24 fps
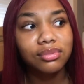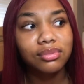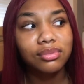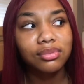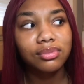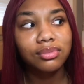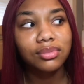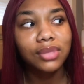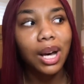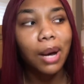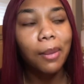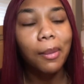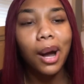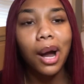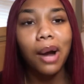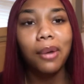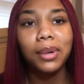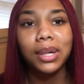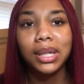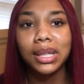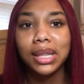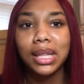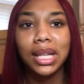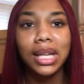I'm
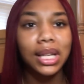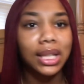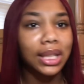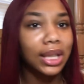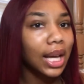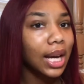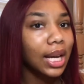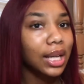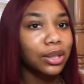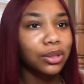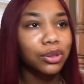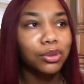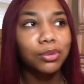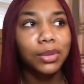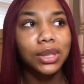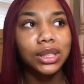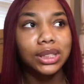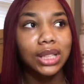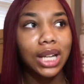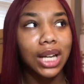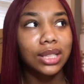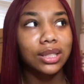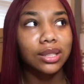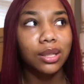already thinking like, you must
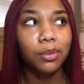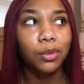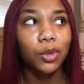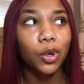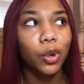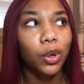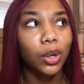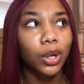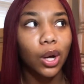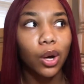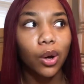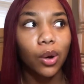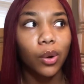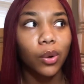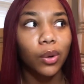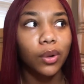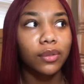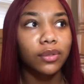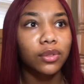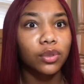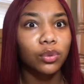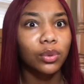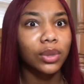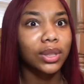got something going on if
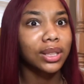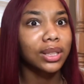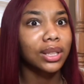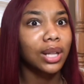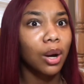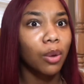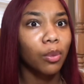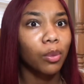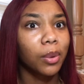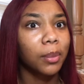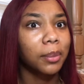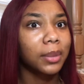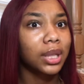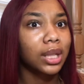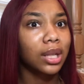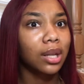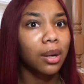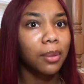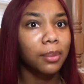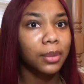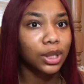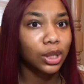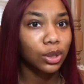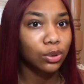you really don't want
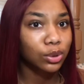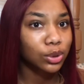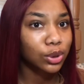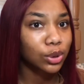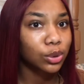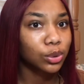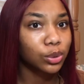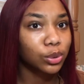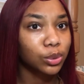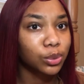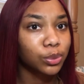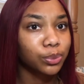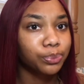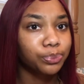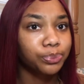come to your school.